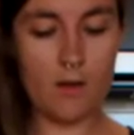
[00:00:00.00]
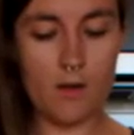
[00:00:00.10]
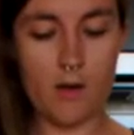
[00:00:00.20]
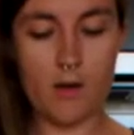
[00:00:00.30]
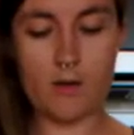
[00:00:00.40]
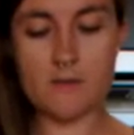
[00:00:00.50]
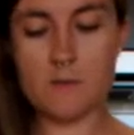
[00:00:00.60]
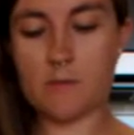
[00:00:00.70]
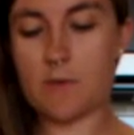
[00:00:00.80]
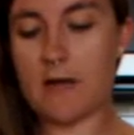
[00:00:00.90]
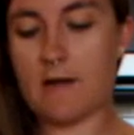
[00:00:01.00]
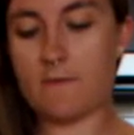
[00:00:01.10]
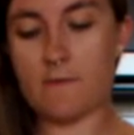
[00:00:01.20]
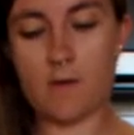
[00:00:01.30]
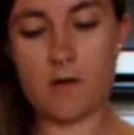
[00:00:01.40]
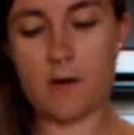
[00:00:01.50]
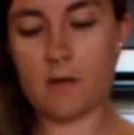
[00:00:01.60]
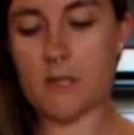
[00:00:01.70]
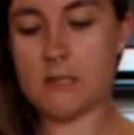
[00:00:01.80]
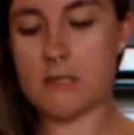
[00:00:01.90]
I'm just going to put half of our
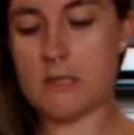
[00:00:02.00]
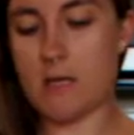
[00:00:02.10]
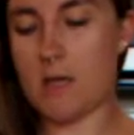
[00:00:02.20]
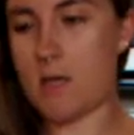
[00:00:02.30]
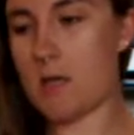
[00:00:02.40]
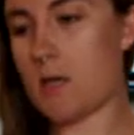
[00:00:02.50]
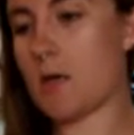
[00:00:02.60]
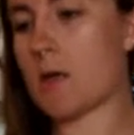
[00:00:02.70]
garlic aside.